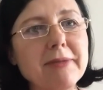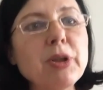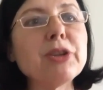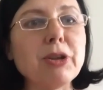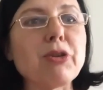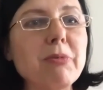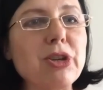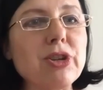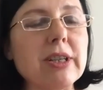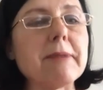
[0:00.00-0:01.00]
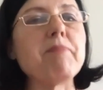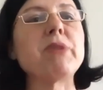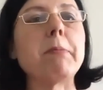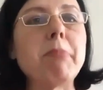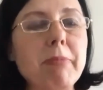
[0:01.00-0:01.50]
not the Commission,
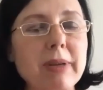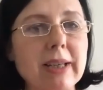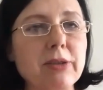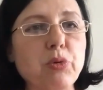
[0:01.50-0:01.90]
the public,